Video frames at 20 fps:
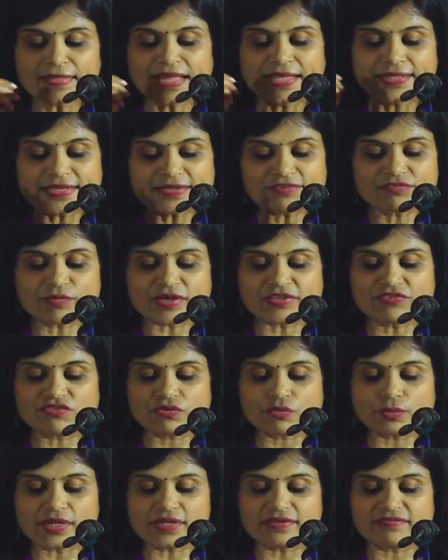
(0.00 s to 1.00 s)
These
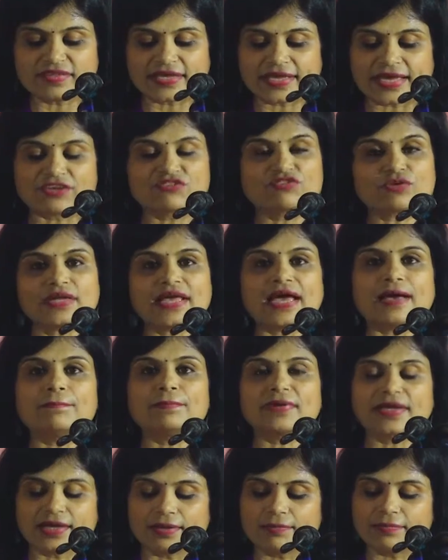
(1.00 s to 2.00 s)
festivals, they actually have
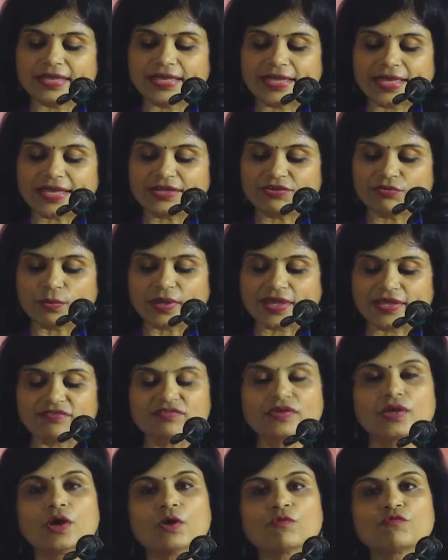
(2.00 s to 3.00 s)
become gateways